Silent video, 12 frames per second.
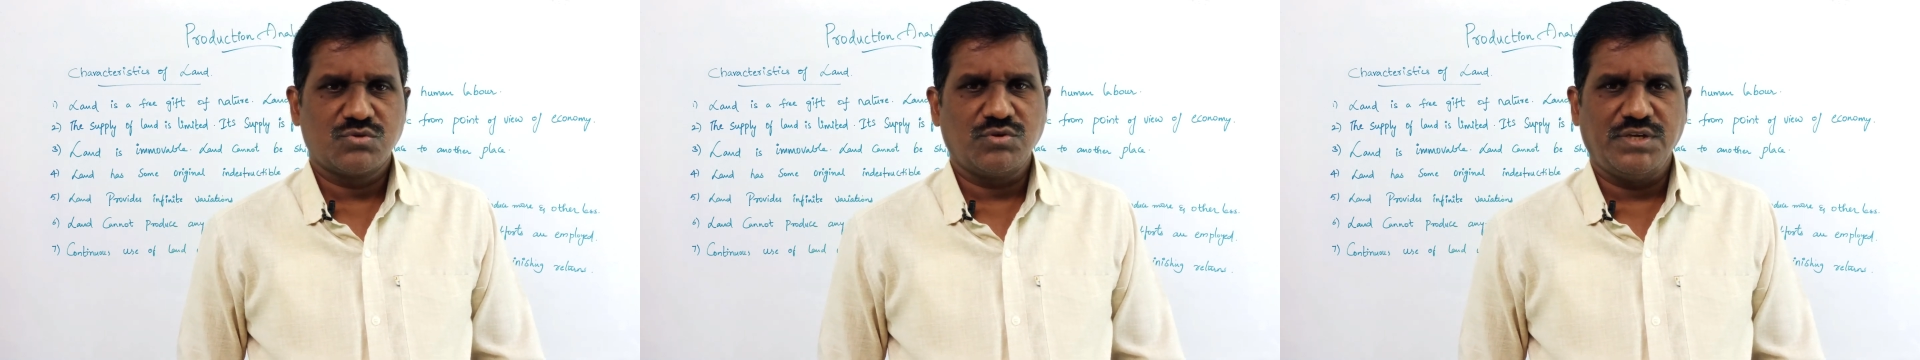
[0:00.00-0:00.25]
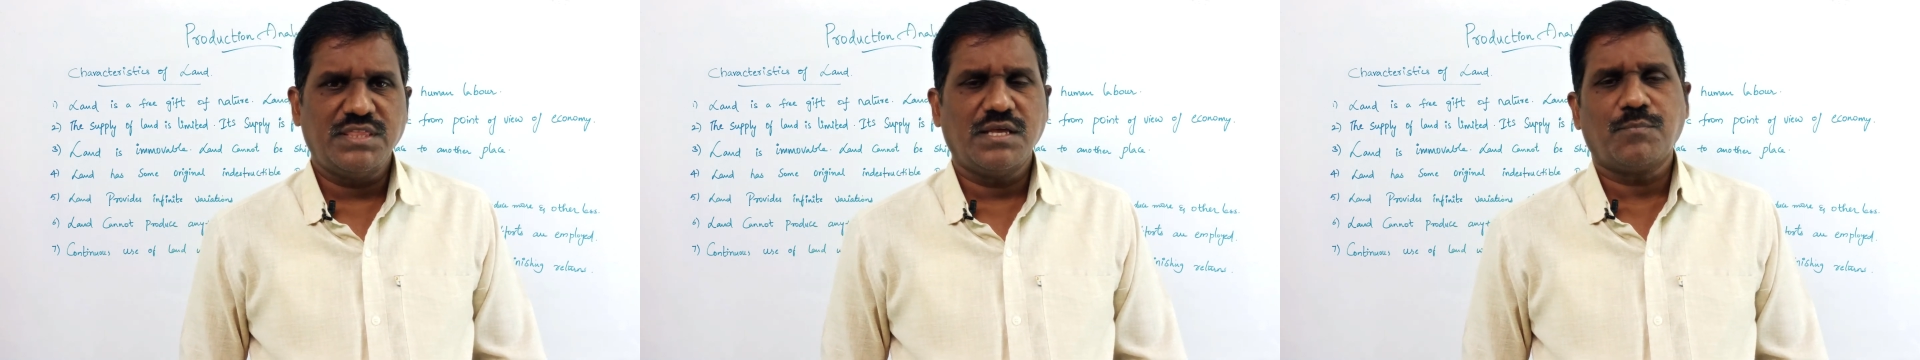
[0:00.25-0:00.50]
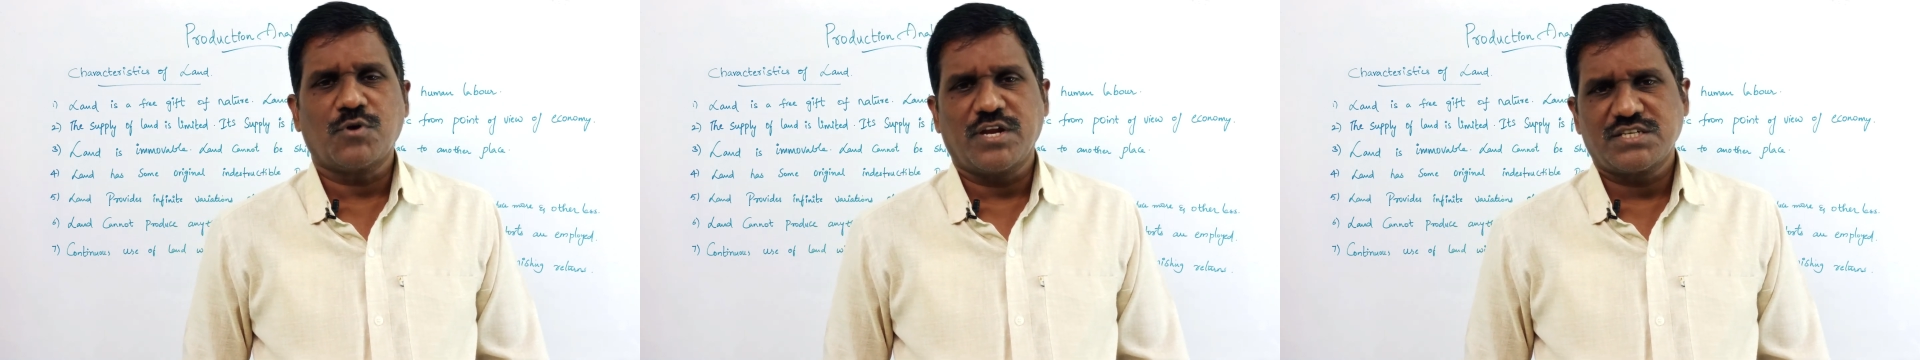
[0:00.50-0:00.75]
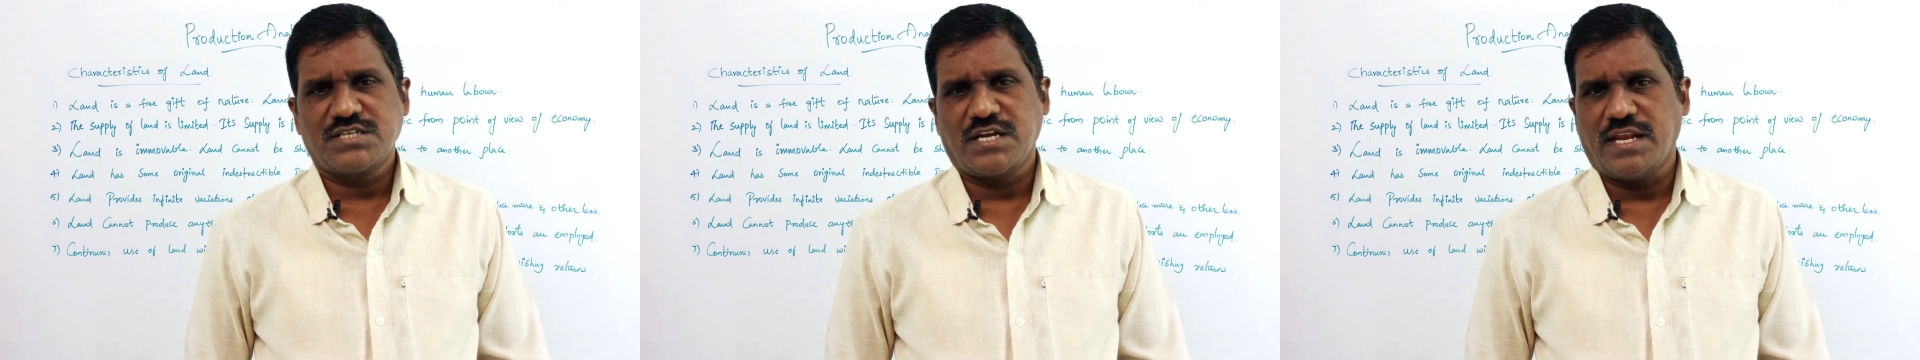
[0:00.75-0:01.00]
So in the
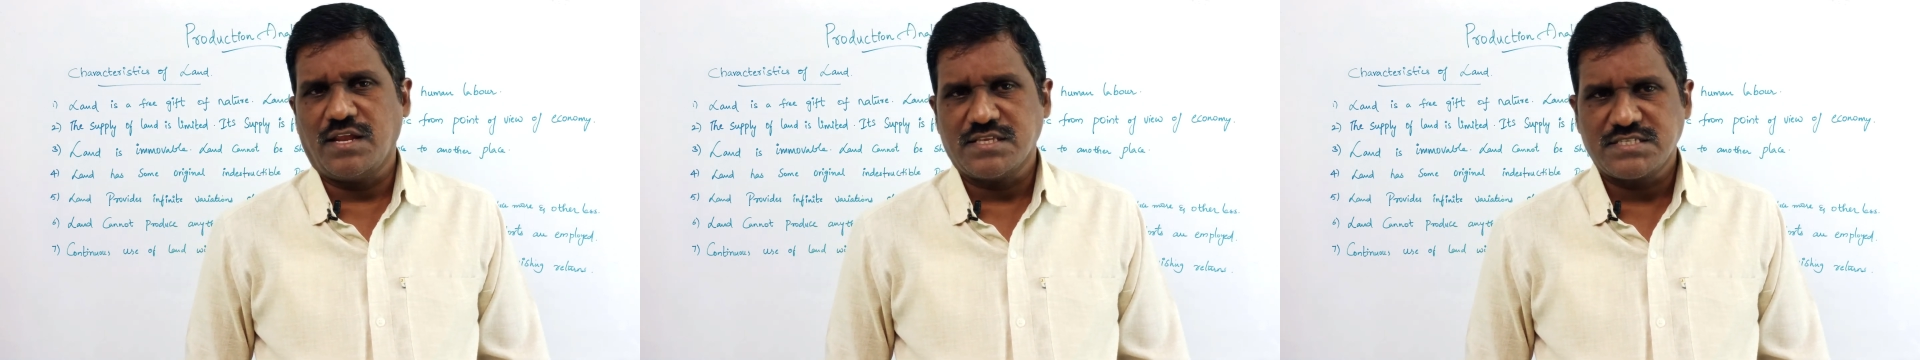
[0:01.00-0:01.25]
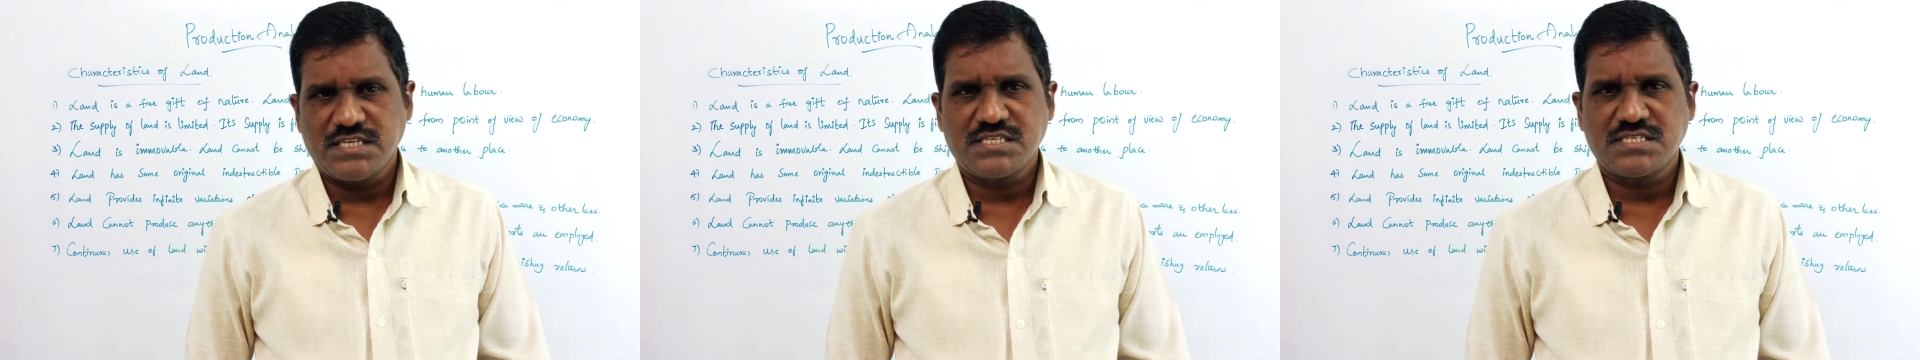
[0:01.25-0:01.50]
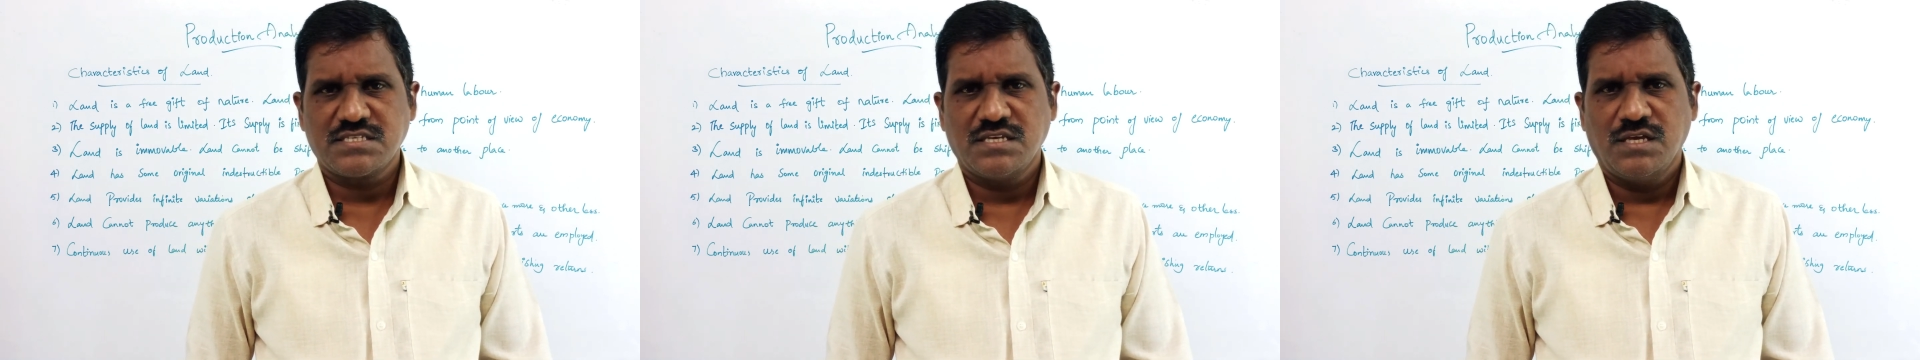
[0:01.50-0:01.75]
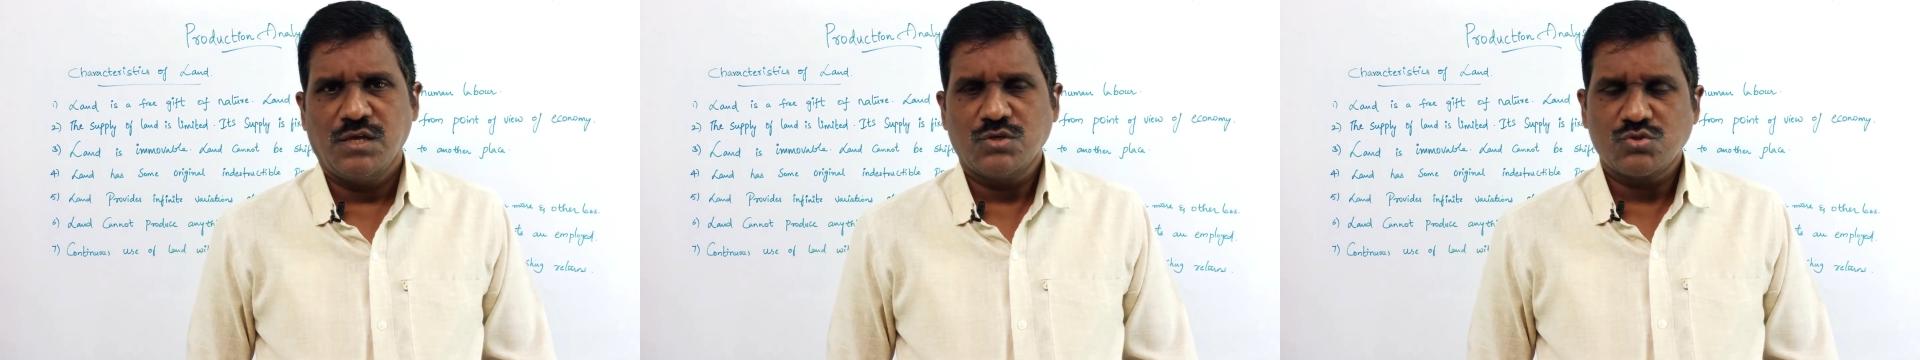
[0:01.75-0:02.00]
production analysis,
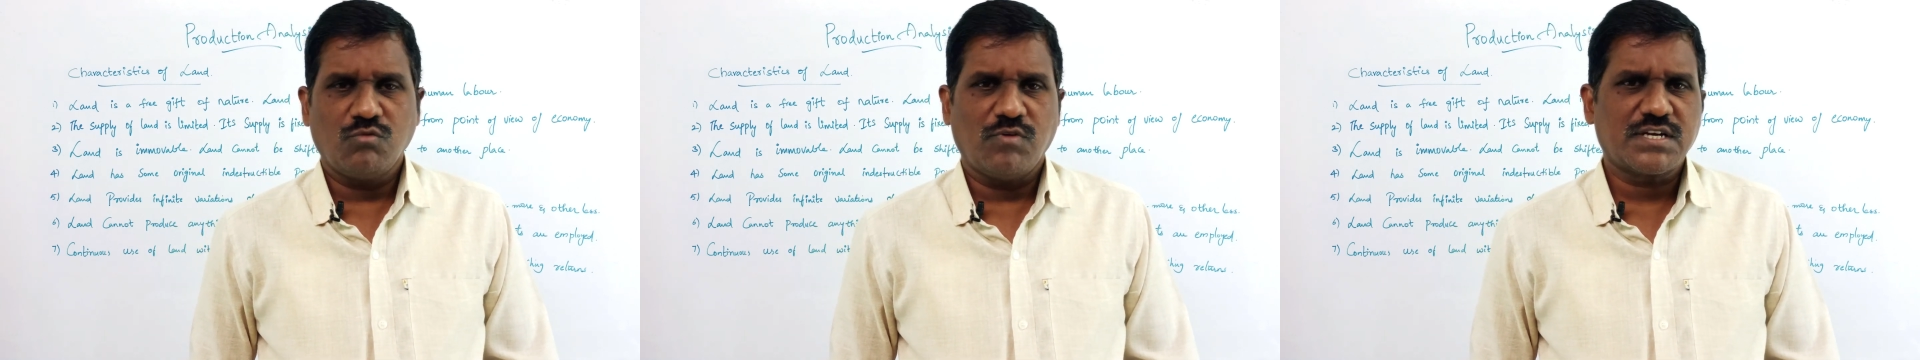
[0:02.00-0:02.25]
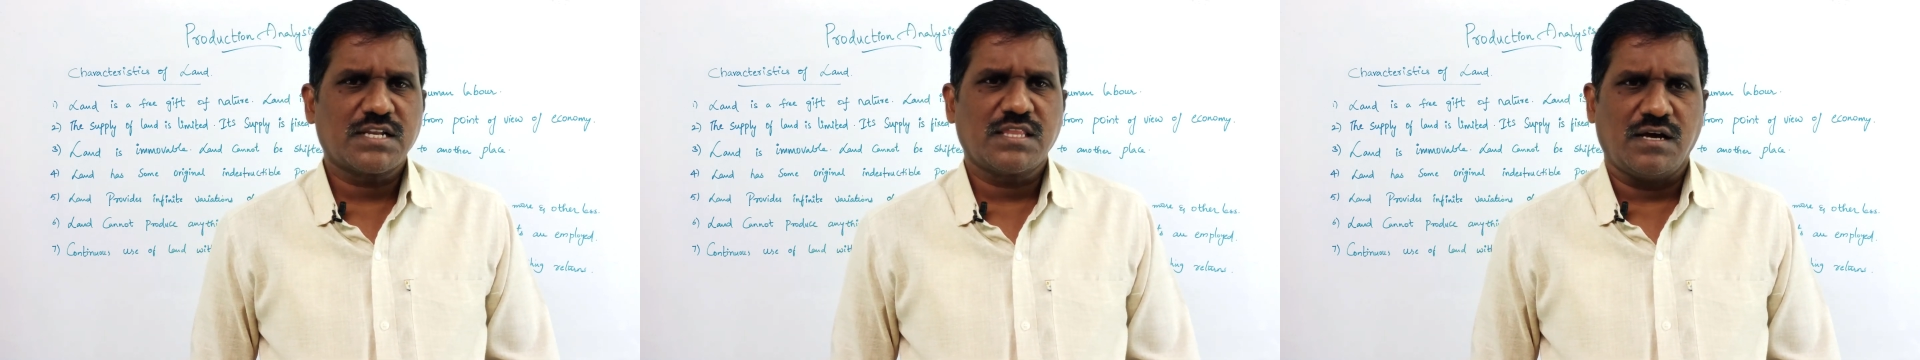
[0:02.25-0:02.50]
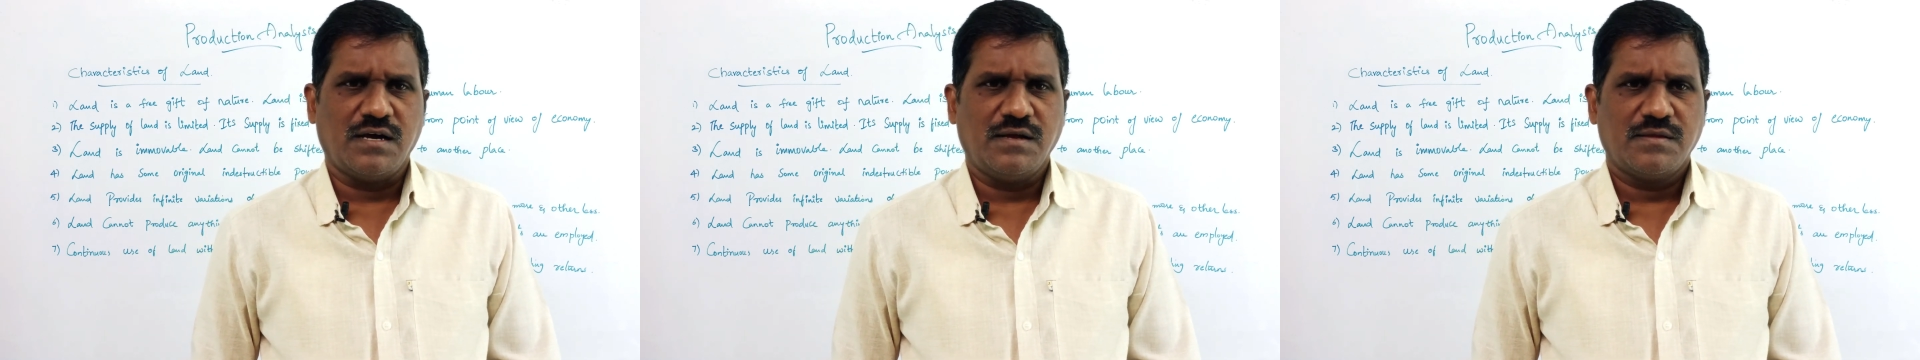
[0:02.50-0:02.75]
so what are the